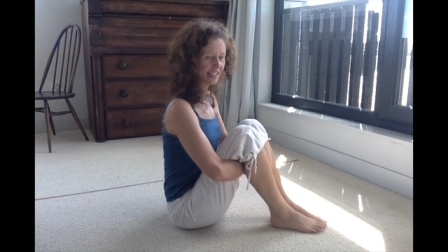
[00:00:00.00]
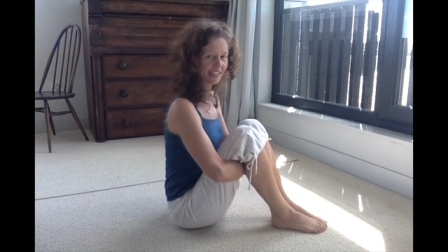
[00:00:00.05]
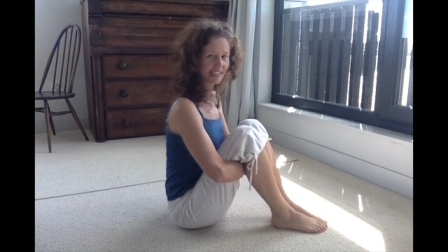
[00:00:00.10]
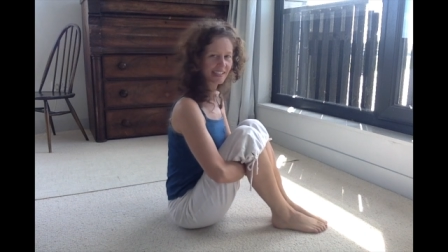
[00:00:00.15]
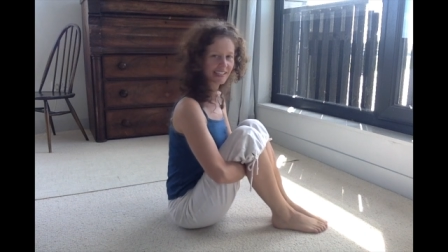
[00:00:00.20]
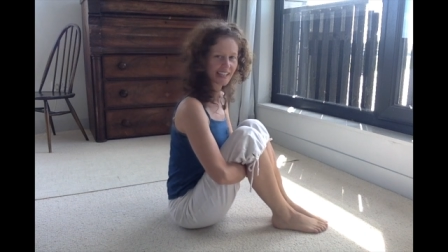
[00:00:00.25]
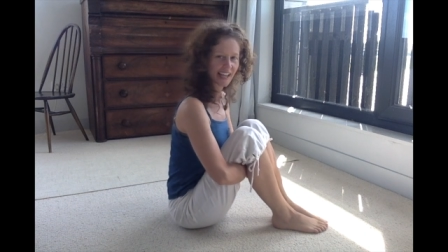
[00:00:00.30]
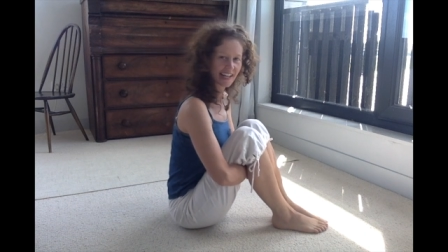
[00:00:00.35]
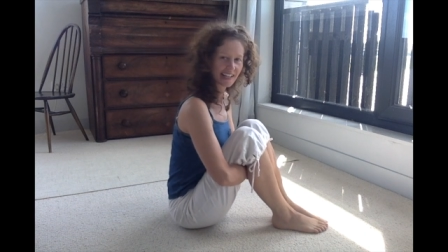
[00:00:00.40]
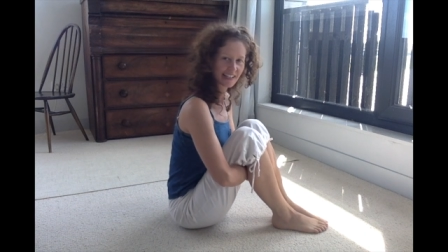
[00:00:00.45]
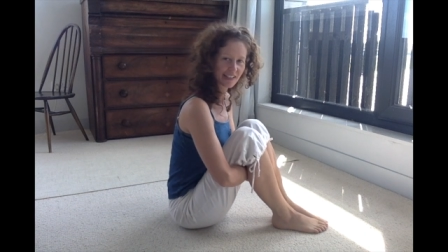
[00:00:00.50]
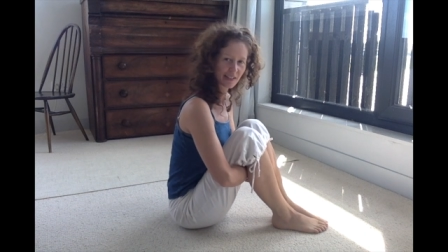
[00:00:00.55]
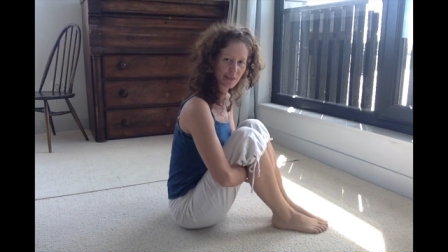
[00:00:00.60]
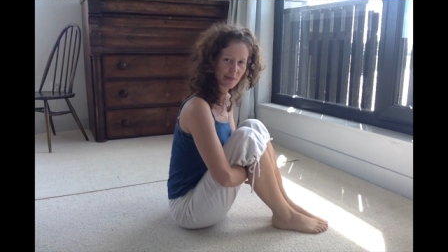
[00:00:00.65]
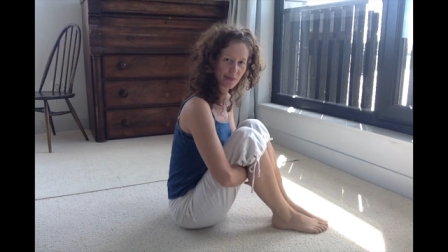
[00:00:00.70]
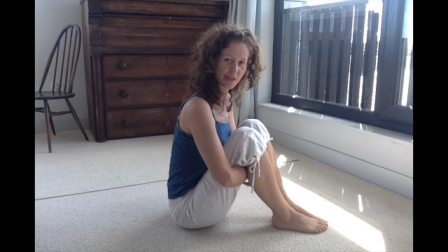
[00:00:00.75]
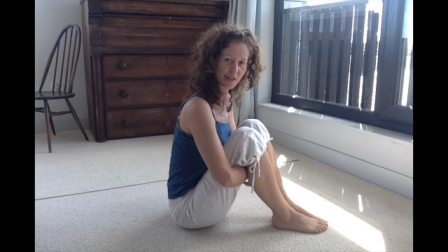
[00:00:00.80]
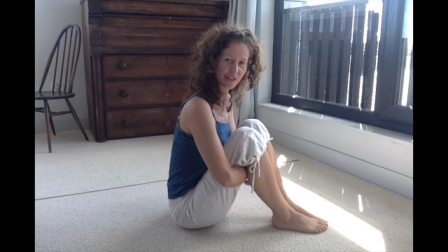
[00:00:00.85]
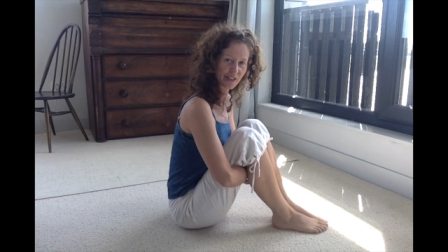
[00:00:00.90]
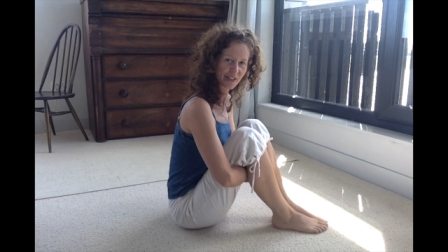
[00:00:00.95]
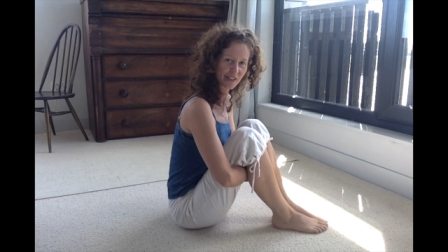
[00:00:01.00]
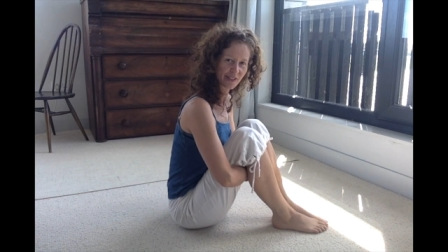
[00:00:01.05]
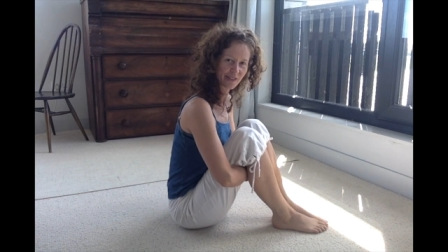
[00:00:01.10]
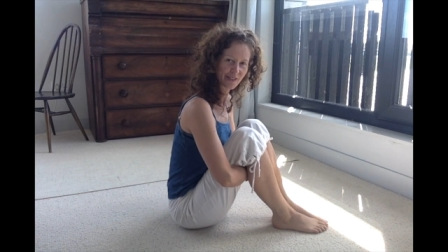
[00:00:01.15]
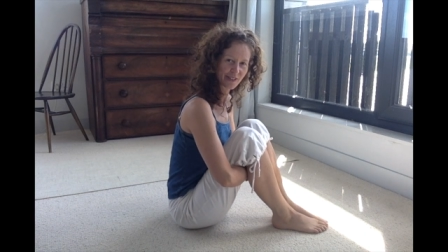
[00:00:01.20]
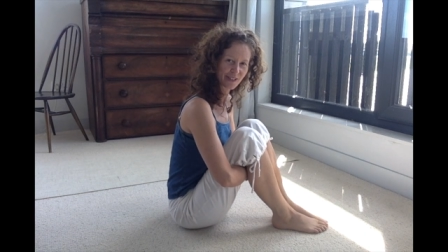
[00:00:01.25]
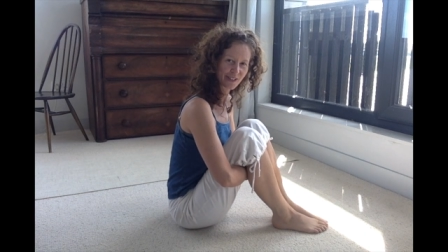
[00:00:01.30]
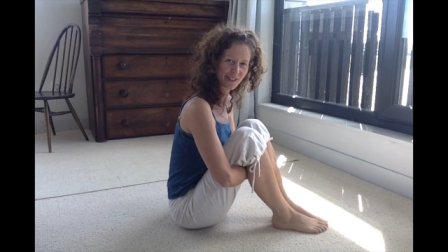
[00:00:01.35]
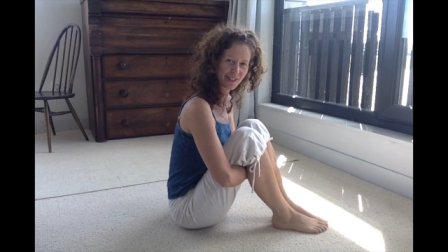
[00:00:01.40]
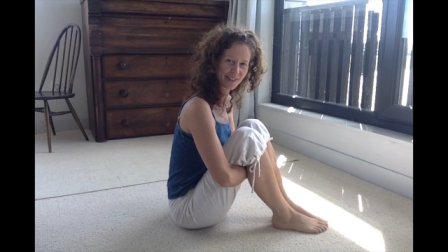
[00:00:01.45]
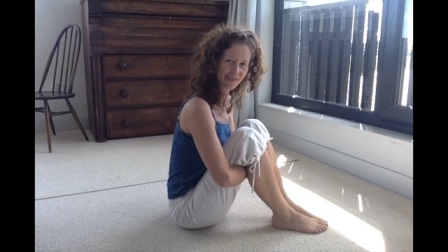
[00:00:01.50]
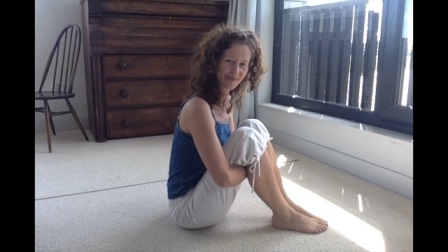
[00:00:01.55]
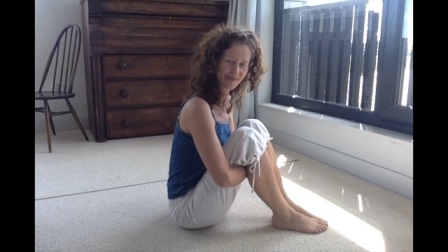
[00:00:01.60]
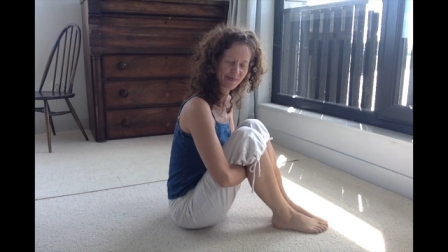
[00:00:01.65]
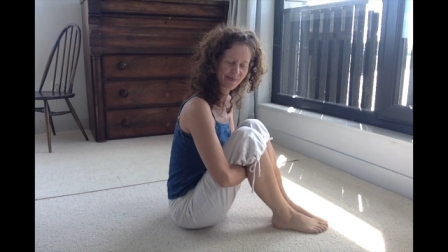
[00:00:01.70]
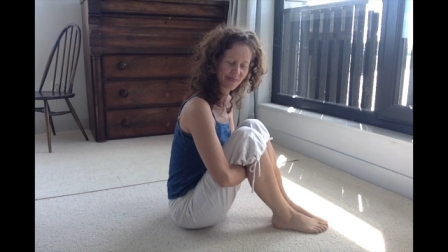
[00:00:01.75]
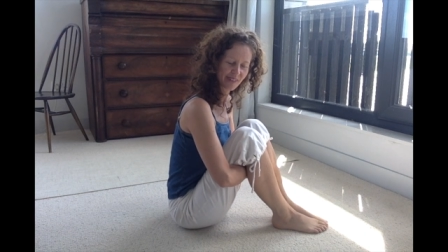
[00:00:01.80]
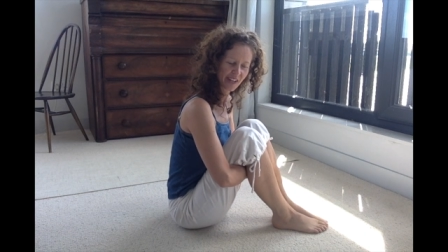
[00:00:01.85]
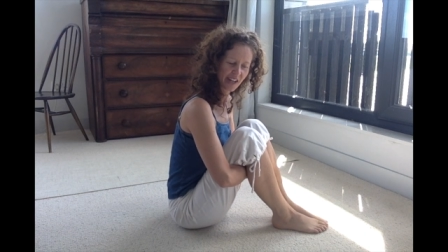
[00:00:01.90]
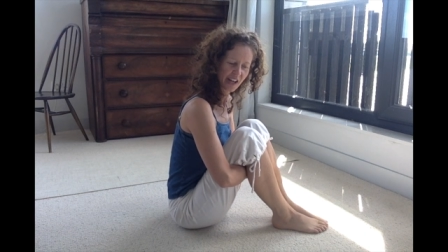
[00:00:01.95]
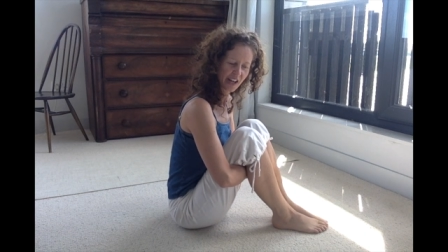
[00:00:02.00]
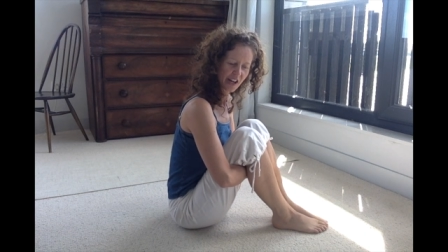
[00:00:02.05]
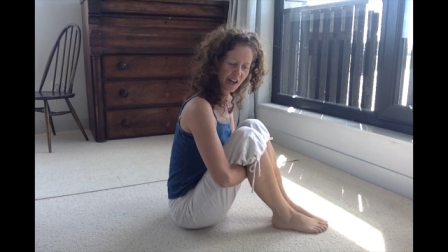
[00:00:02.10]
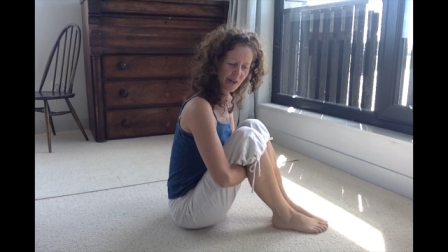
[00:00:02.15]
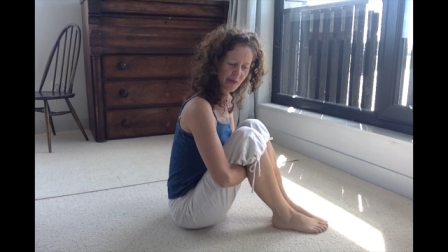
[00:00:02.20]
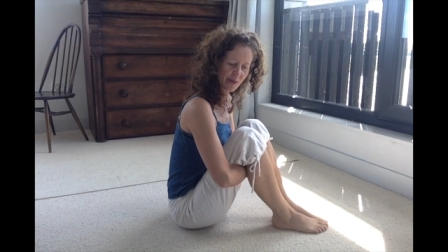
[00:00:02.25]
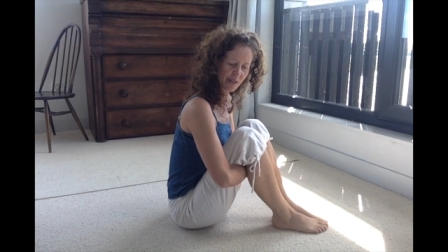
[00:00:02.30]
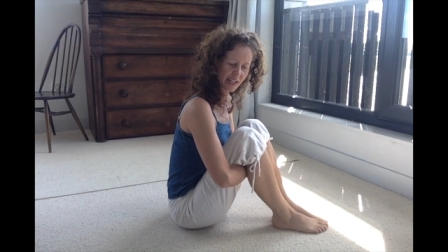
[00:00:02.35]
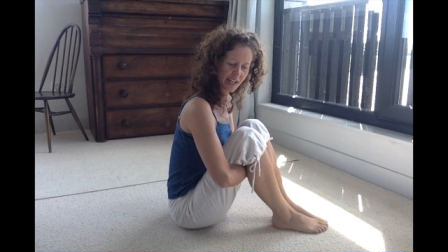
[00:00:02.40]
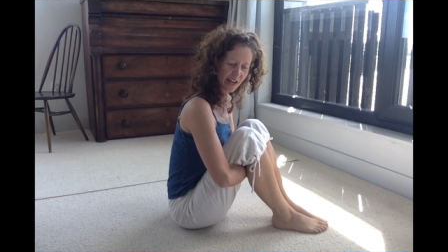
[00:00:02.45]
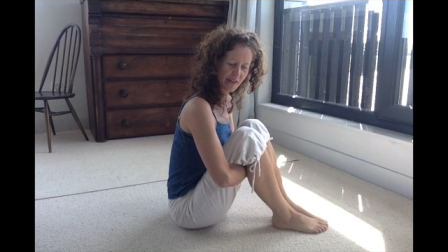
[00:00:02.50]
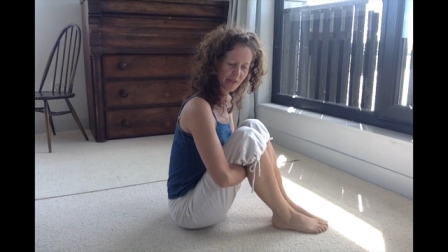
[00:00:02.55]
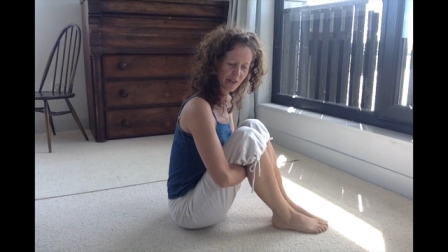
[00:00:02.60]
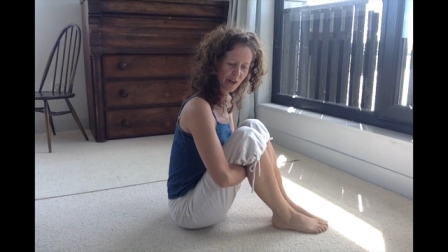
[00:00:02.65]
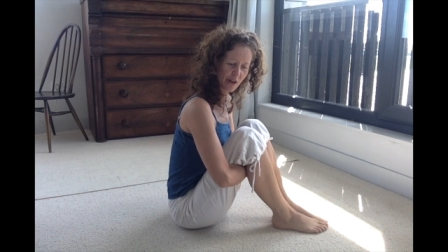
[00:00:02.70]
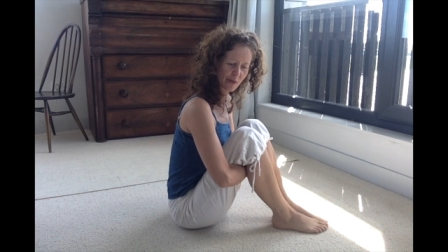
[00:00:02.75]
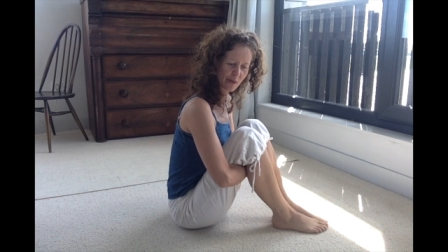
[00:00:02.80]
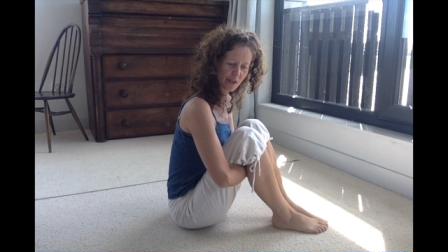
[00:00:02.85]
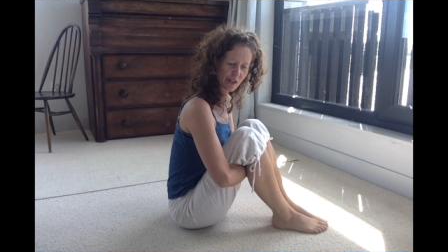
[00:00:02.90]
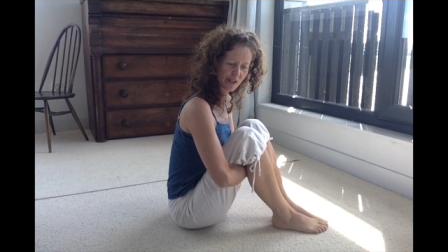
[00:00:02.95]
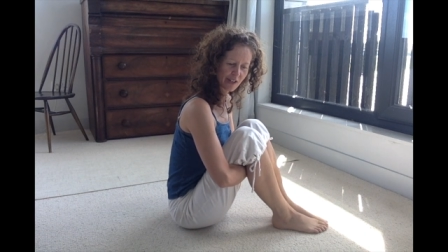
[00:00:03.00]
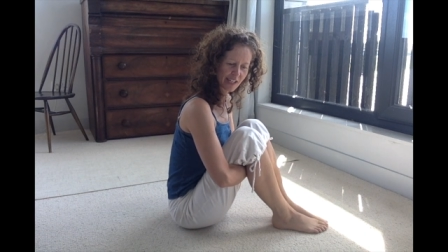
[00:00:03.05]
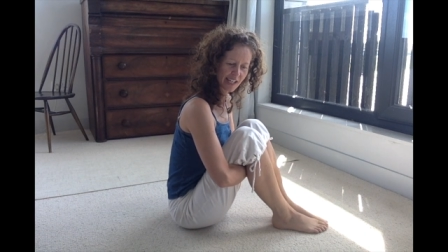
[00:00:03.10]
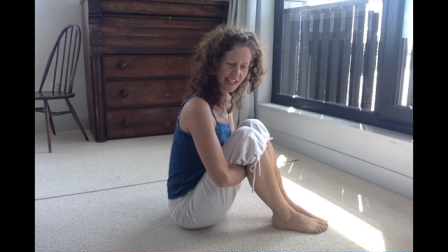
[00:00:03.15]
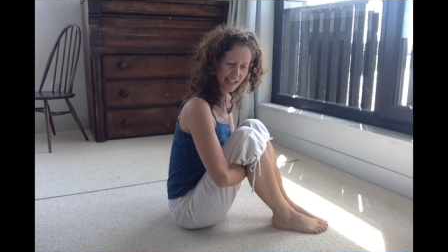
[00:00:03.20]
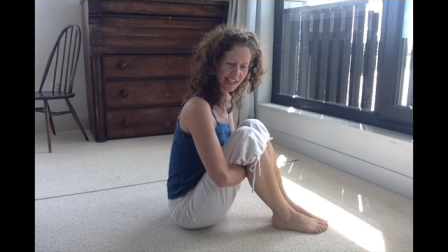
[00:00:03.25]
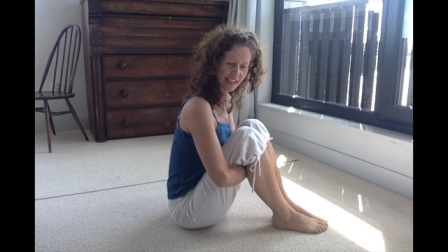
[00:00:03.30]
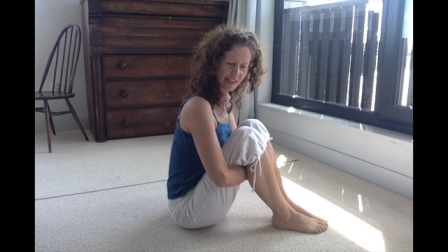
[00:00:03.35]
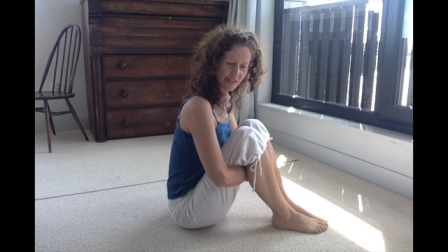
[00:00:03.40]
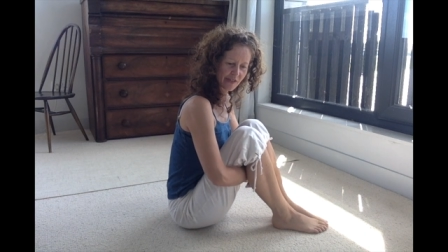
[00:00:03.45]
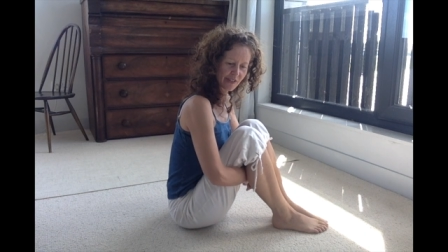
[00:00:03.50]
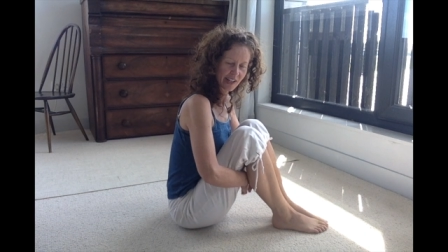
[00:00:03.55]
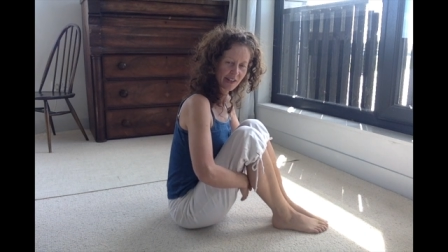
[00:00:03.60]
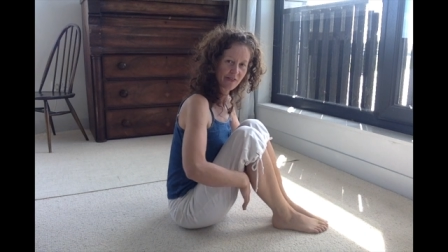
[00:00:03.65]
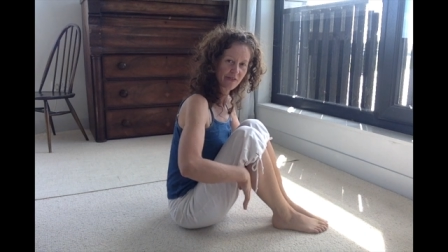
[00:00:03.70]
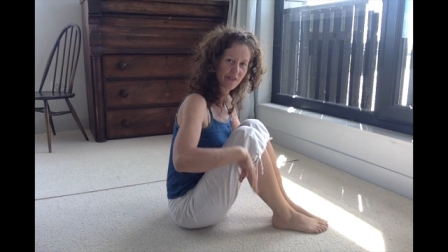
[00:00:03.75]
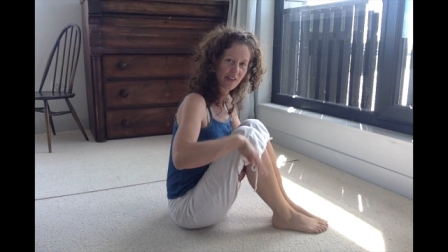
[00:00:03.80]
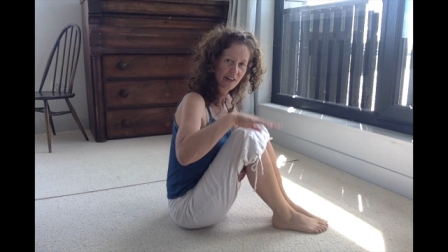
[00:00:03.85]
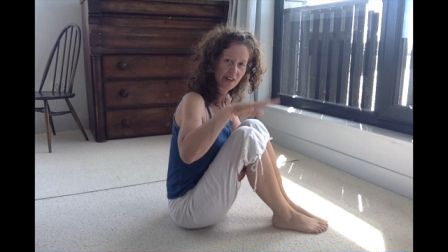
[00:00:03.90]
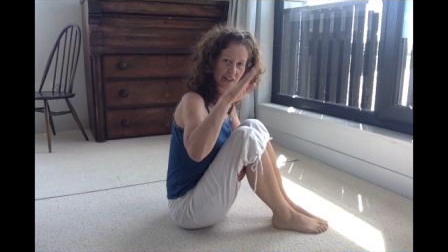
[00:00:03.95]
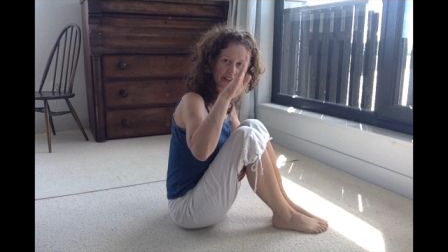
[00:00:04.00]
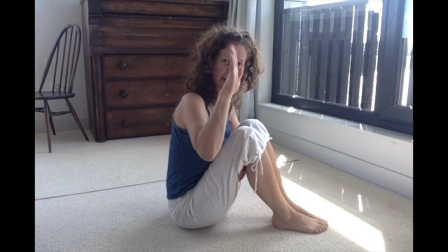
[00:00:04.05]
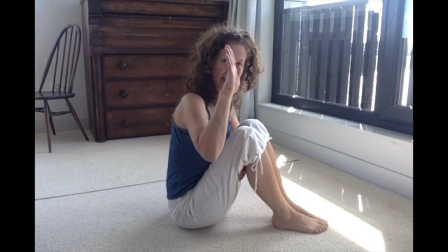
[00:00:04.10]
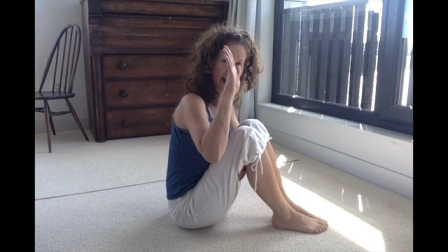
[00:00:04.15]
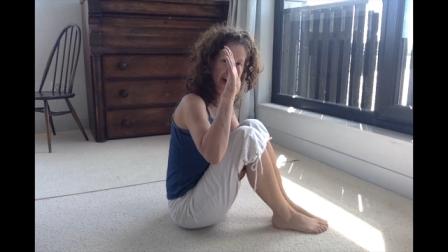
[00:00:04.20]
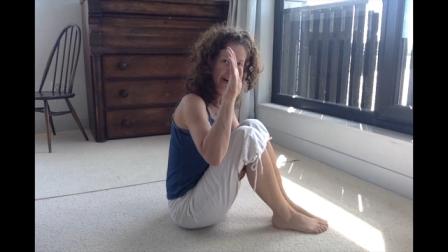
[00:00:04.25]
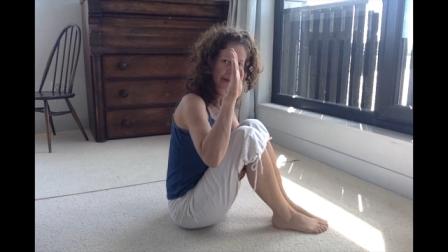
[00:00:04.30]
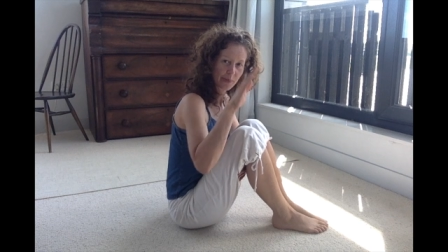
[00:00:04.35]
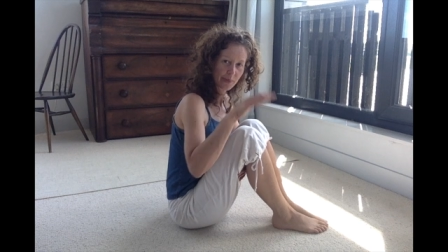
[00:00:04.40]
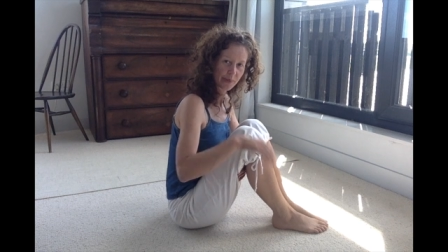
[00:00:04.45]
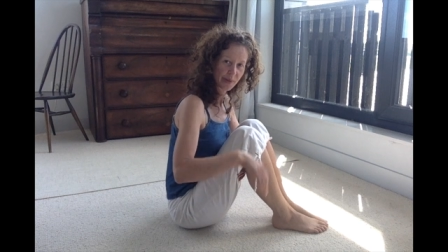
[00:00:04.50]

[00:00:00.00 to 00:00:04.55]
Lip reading: don't settle them onto the floor. We're going to have the option of taking the feet further up